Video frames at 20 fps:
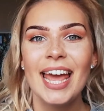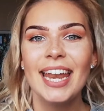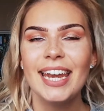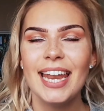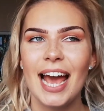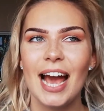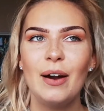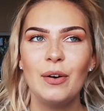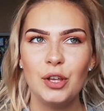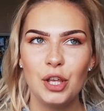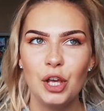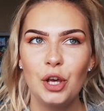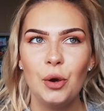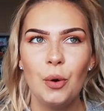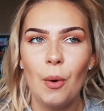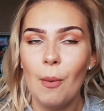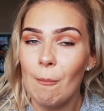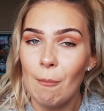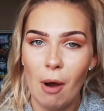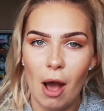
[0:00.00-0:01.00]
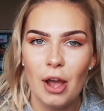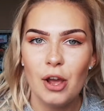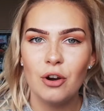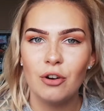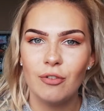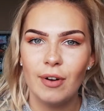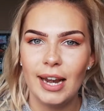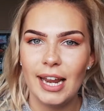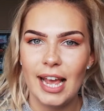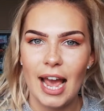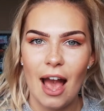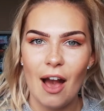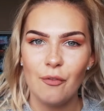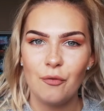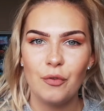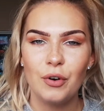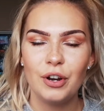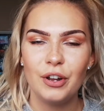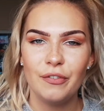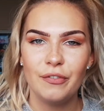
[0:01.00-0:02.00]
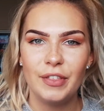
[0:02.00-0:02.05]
Now, you might already have one of